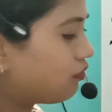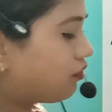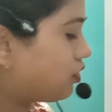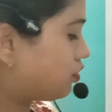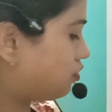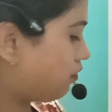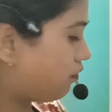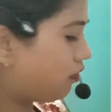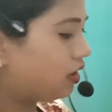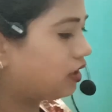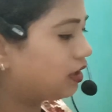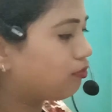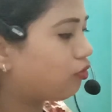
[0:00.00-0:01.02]
first of all,
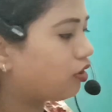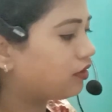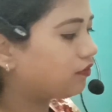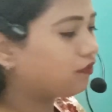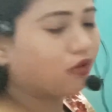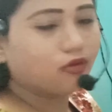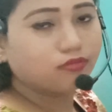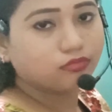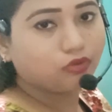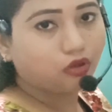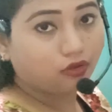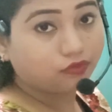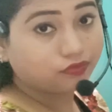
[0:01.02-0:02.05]
in the body form
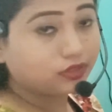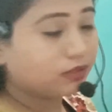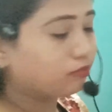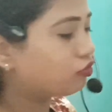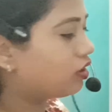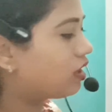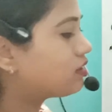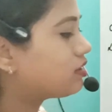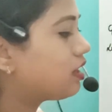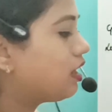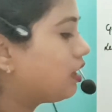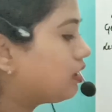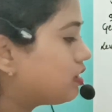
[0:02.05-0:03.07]
of Limulus,
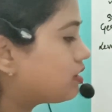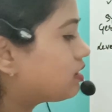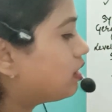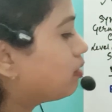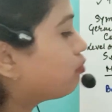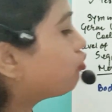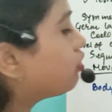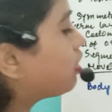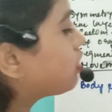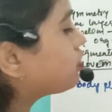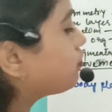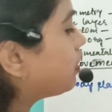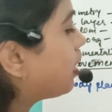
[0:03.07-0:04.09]
this
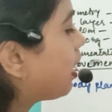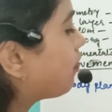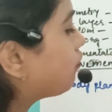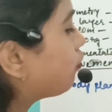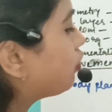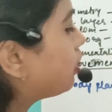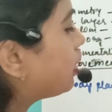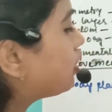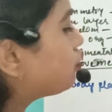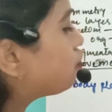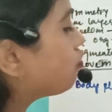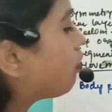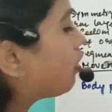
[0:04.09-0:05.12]
Limulus will have only
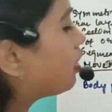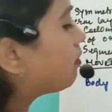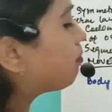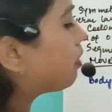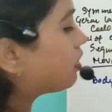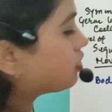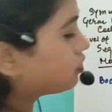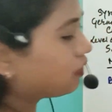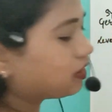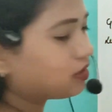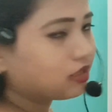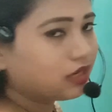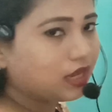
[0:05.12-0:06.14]
2 body parts.
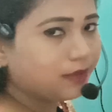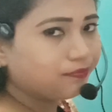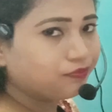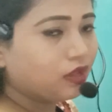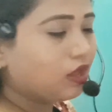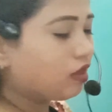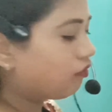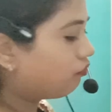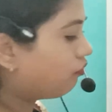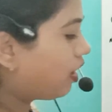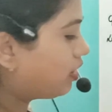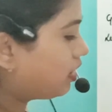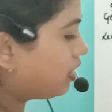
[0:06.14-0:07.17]
What are they?
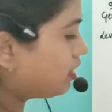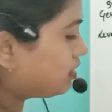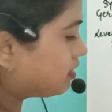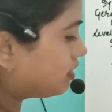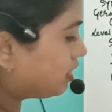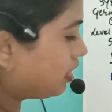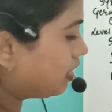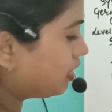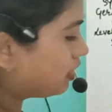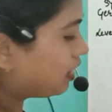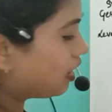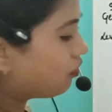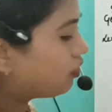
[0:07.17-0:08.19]
One is, see,
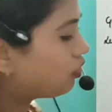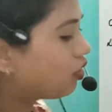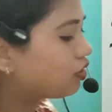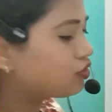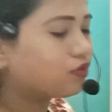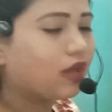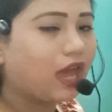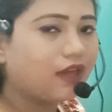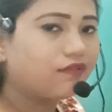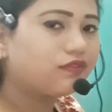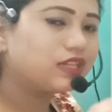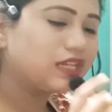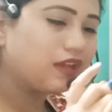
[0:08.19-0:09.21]
they are going to
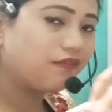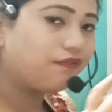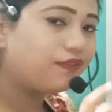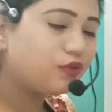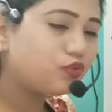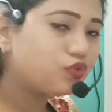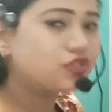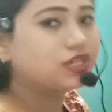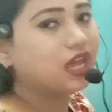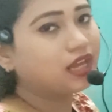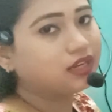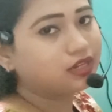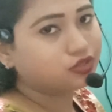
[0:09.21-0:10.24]
have the fused
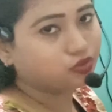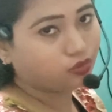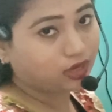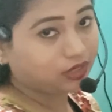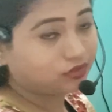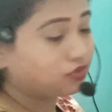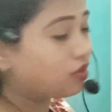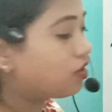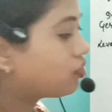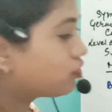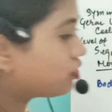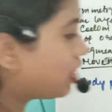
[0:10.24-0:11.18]
head and thorax. So